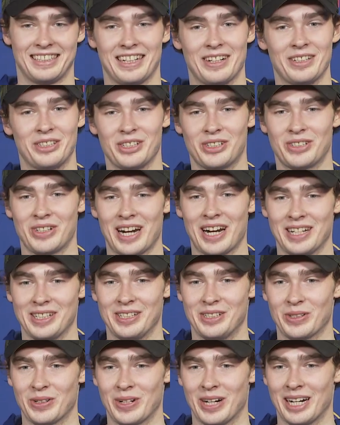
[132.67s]
I was just trying to
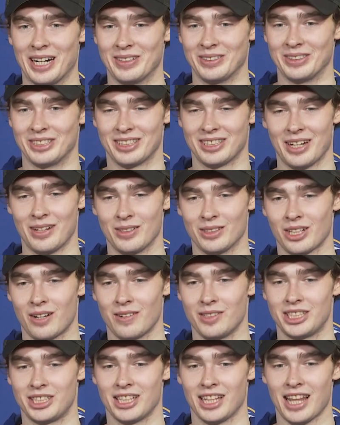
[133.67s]
enjoy it. I was
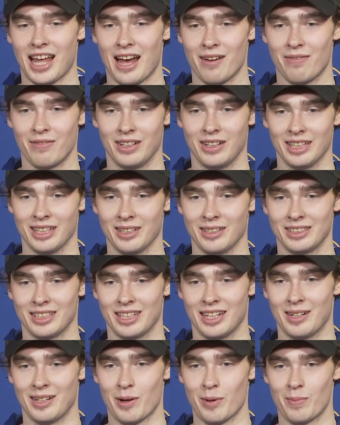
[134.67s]
obviously laughing that
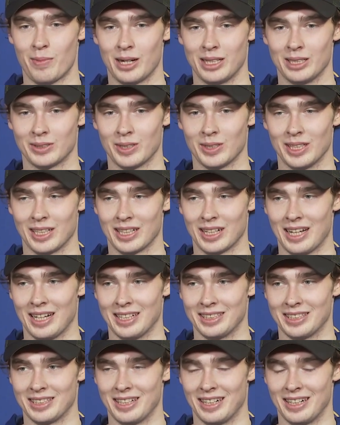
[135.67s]
my buddies were on the
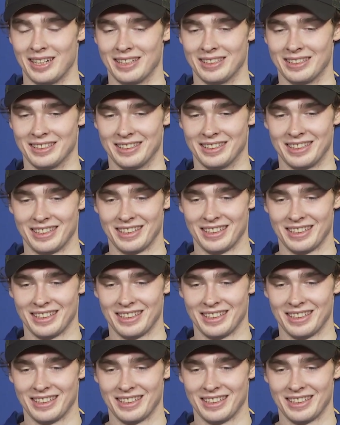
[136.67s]
glass there.